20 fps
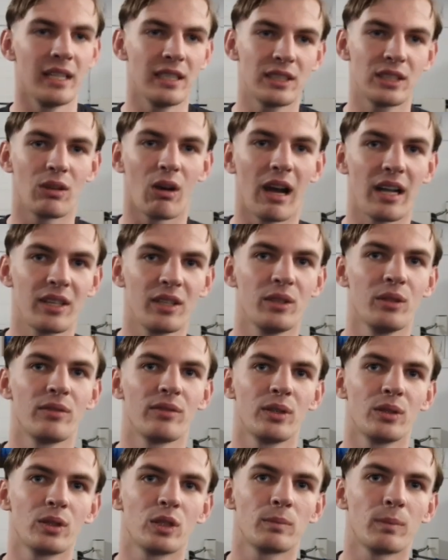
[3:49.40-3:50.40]
he's guiding you
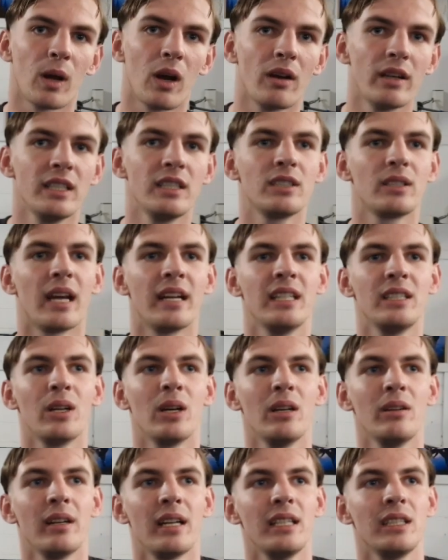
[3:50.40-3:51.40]
through the spar. And he not
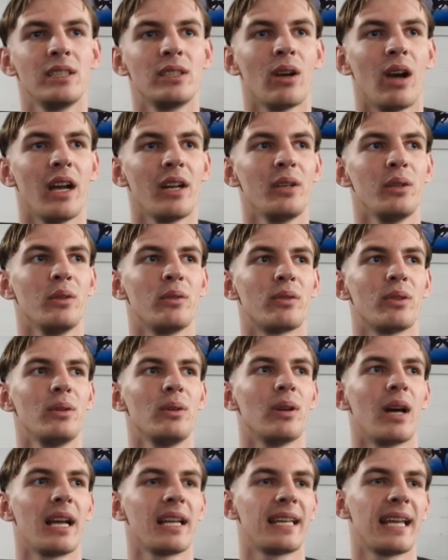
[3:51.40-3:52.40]
only that, he's guiding you through
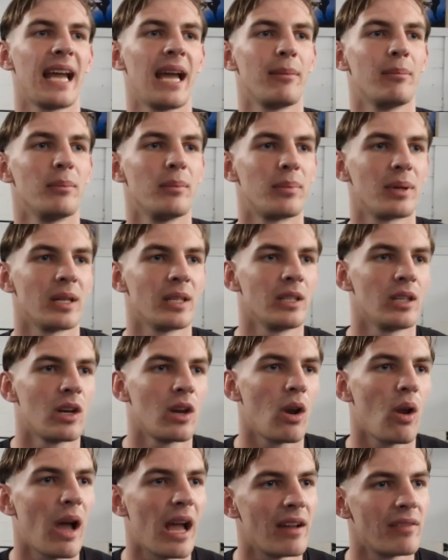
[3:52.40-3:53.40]
like camp and
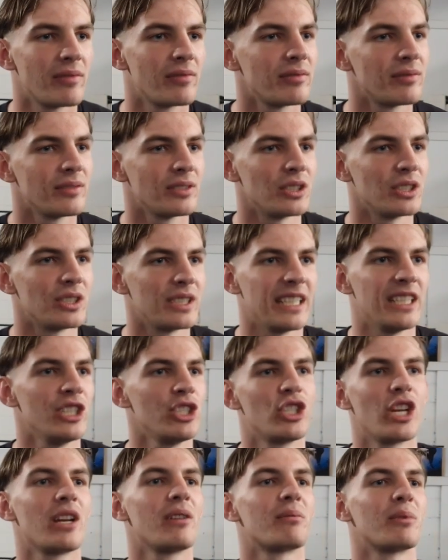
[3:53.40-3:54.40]
life, just in
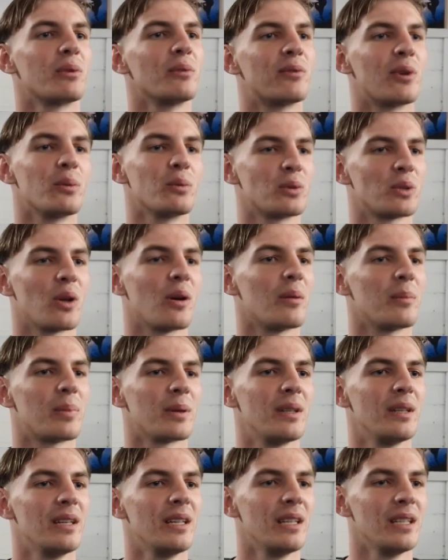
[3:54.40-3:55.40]
general, full stop.
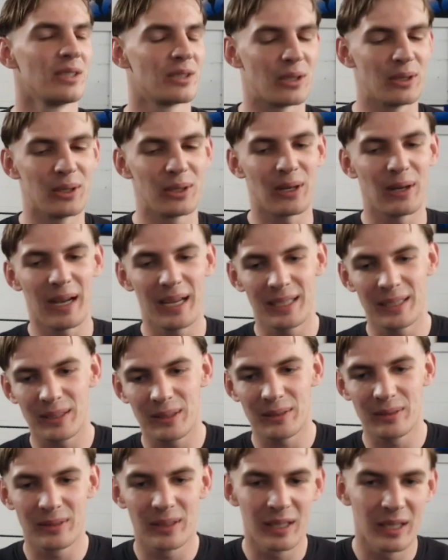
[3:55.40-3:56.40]
So you're kind
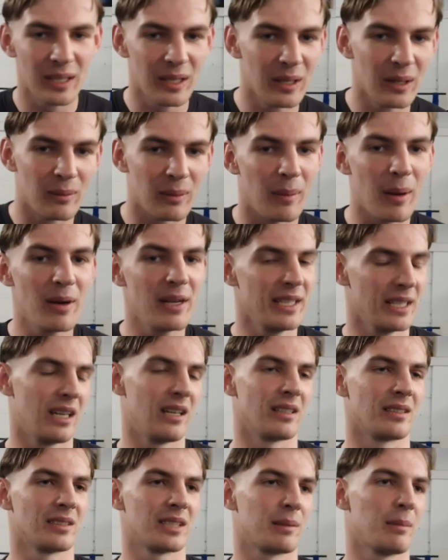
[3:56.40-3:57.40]
of, I'm only
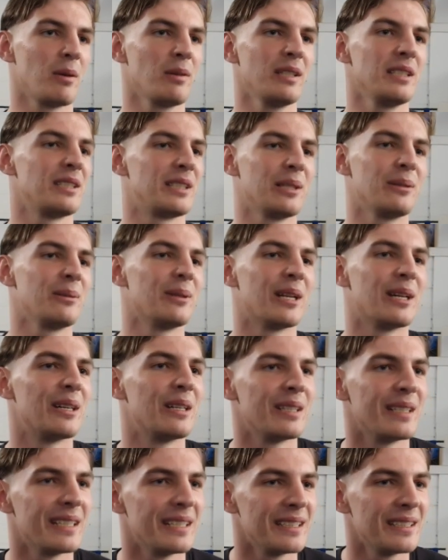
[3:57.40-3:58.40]
young, so I'm only still
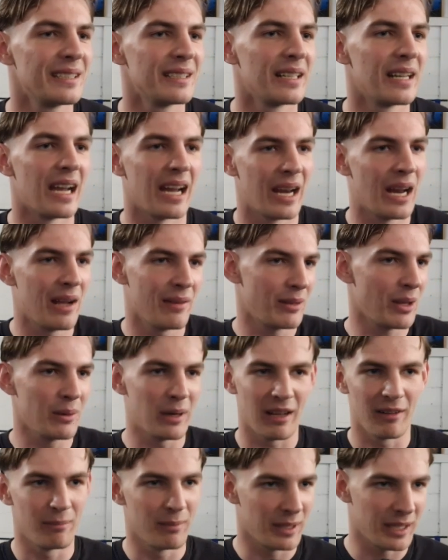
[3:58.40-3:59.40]
learning, and I don't
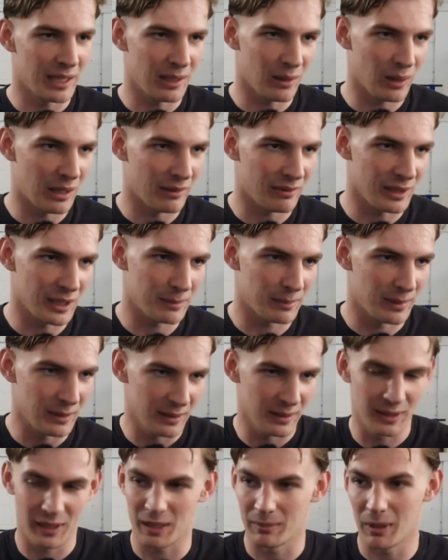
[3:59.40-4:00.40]
have many life
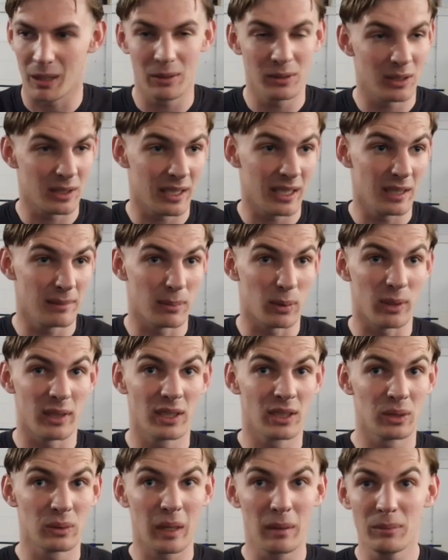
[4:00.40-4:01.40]
experience to most of these
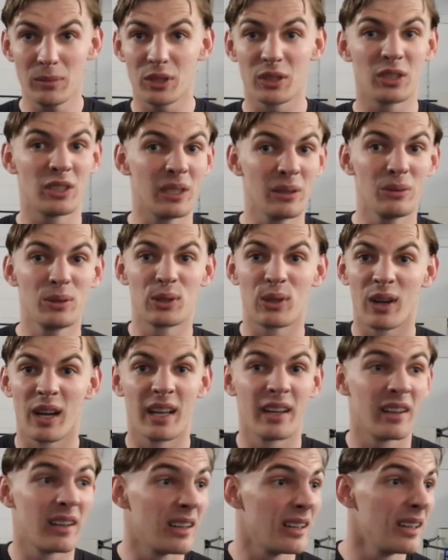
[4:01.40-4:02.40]
boys, so I'm just still
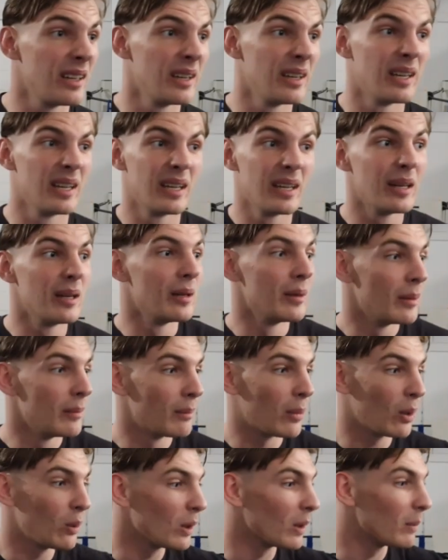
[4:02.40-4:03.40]
trying to pull